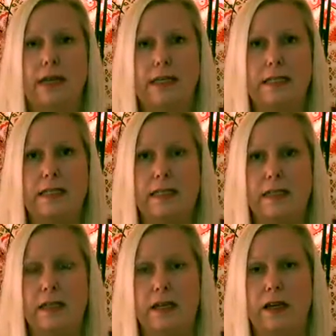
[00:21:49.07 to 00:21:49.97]

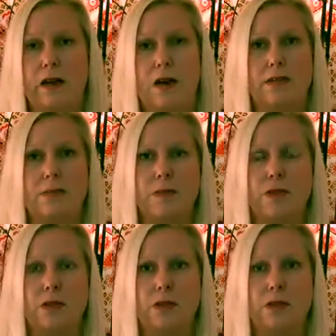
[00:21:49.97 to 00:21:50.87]
incident in a
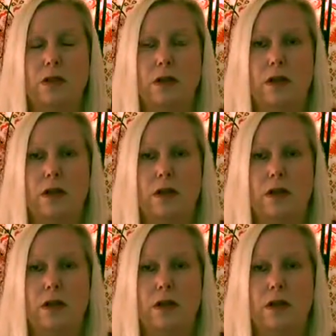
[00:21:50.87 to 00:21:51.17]
hospital.